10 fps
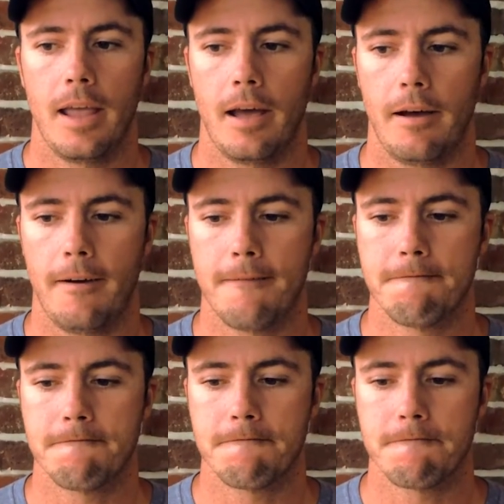
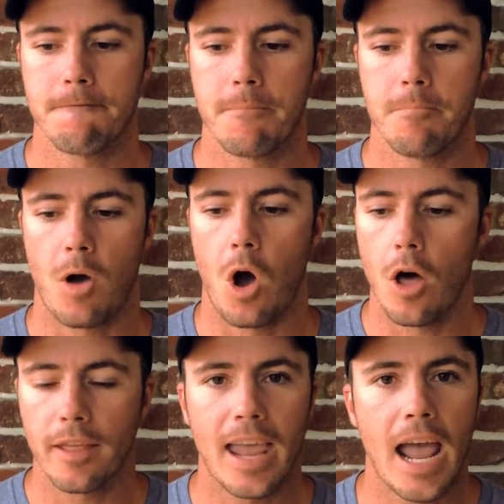Um,
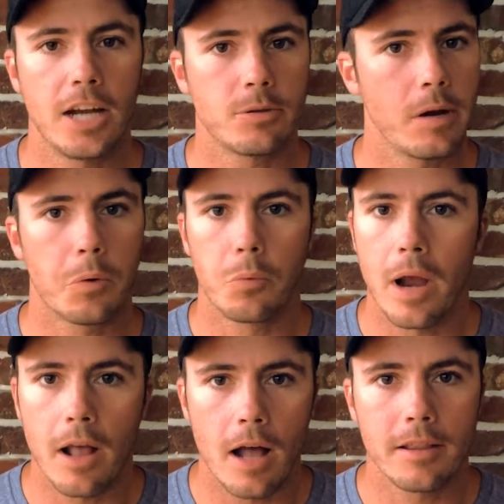all the cadre were
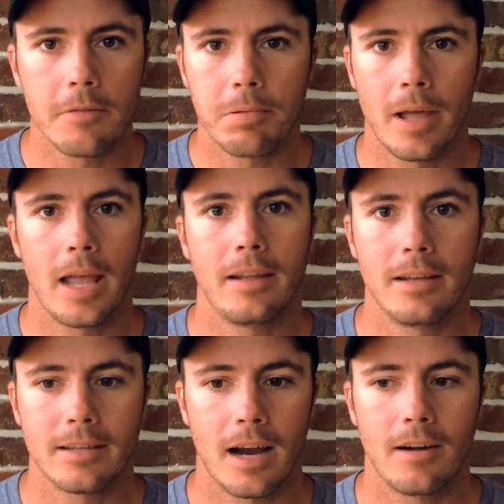read onto the plan the
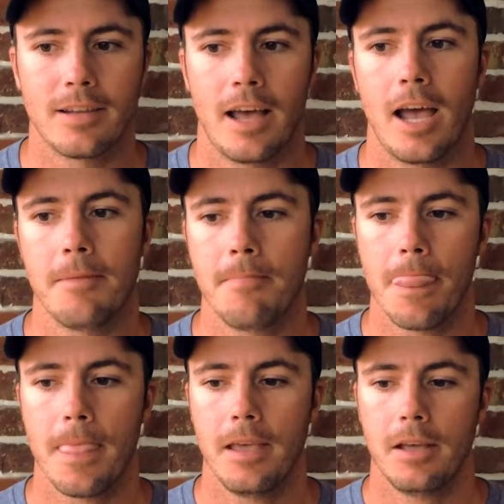entire time.
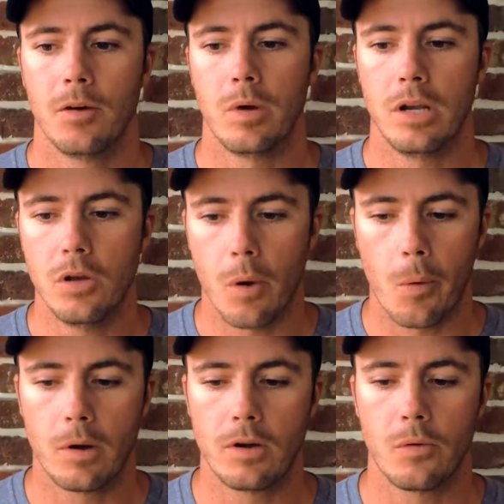We knew what
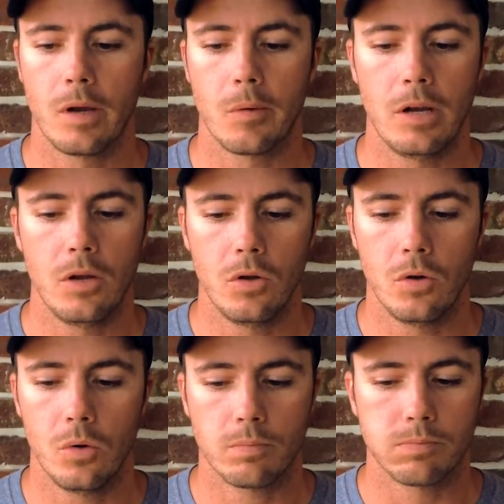we were doing. We
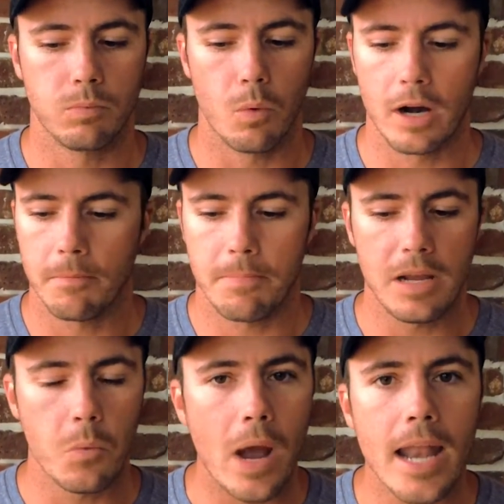knew where to
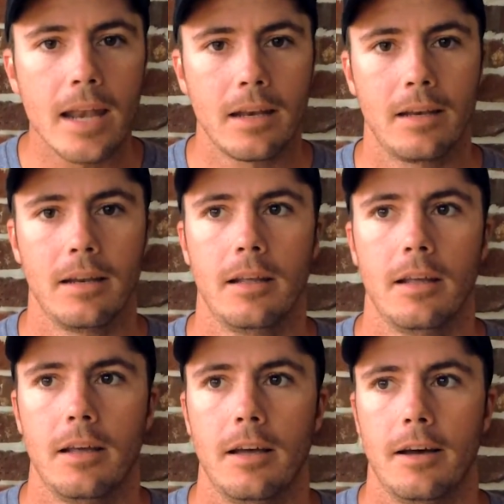be when.
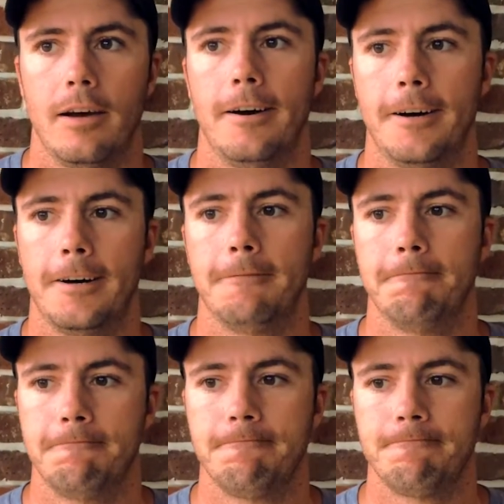Um,